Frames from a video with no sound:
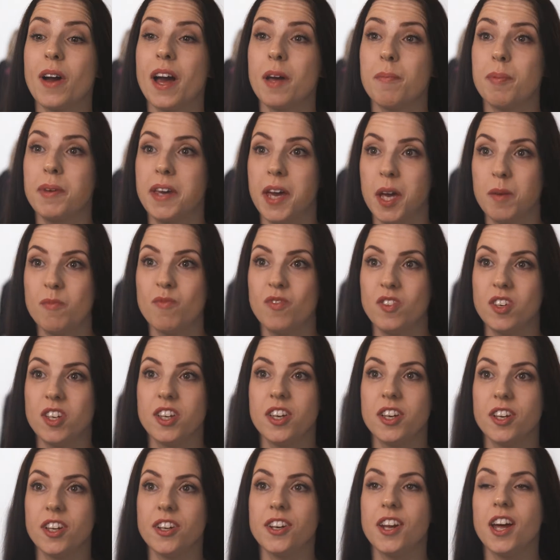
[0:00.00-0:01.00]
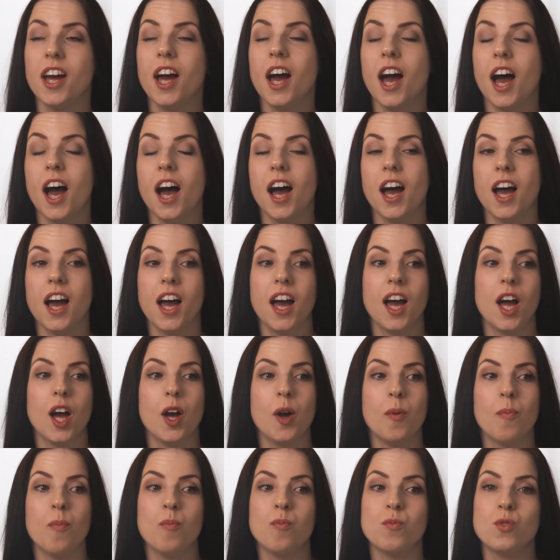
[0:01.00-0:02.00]
I became vegan
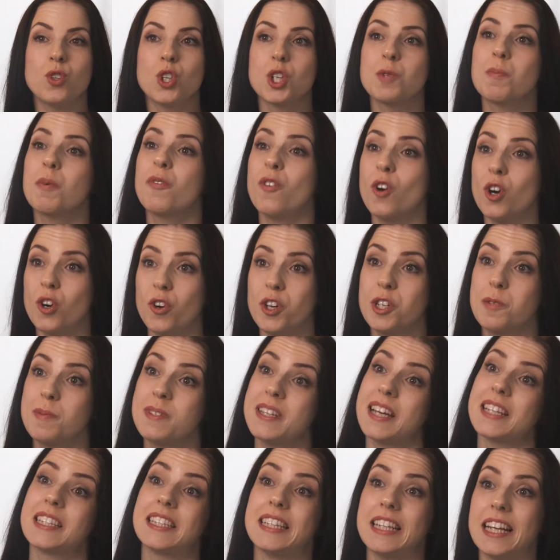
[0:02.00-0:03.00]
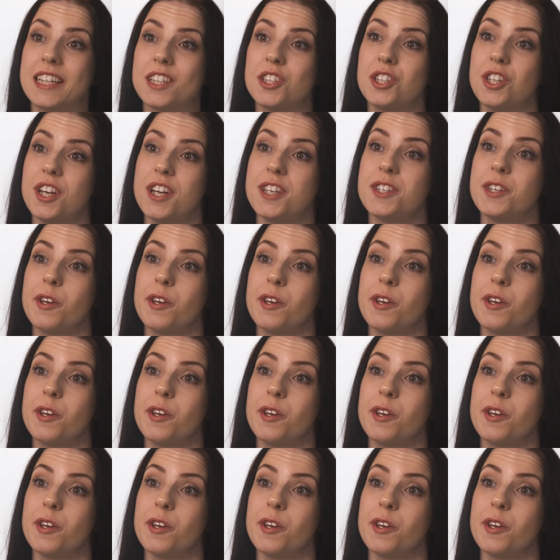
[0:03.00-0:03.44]
just before Christmas actually last year,